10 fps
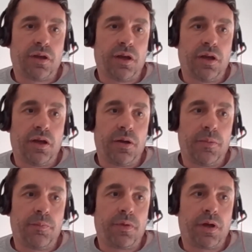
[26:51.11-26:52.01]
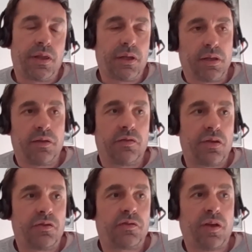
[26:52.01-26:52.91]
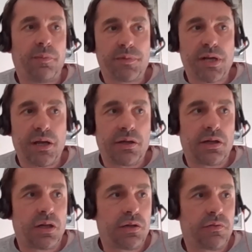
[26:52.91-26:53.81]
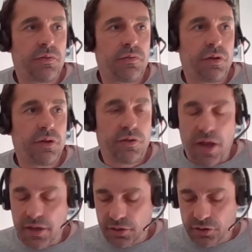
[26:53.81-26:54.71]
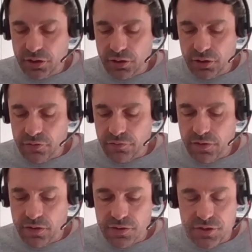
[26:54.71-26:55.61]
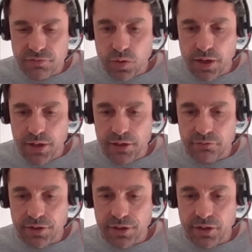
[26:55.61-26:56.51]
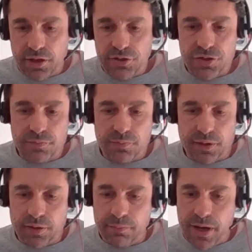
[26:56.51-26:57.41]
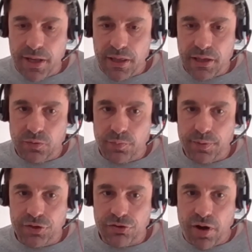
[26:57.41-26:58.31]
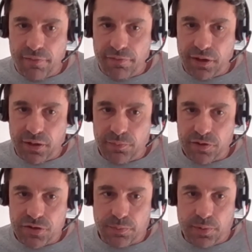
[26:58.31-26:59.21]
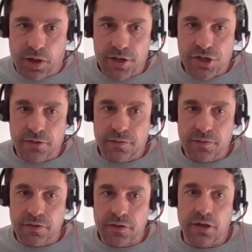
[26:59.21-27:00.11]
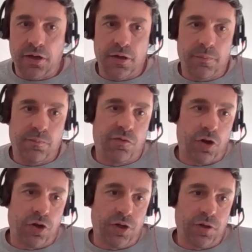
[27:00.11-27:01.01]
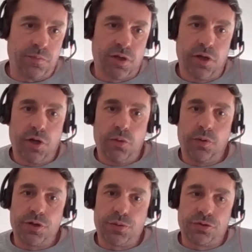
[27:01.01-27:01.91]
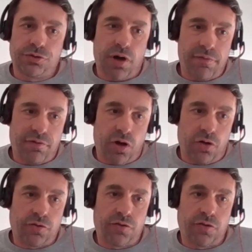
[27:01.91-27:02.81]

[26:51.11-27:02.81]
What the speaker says: I think there's some technical advances required in green hydrogen, but the main thing will be driving up the supply chain volumes, which will drive cost